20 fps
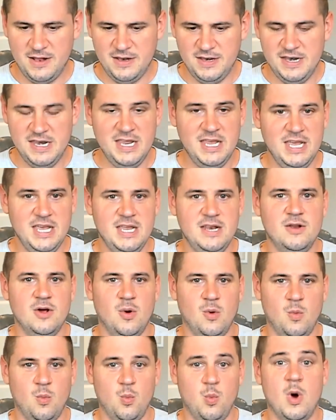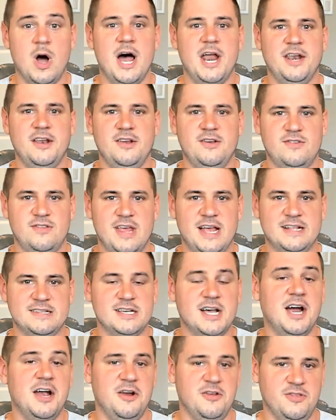need wattage that's
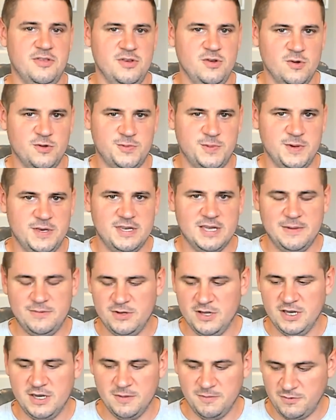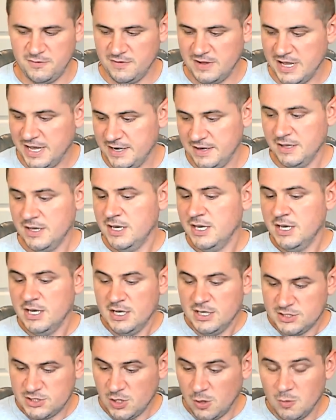higher than USB Type-C can provide.
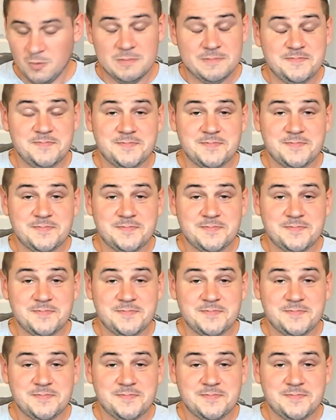So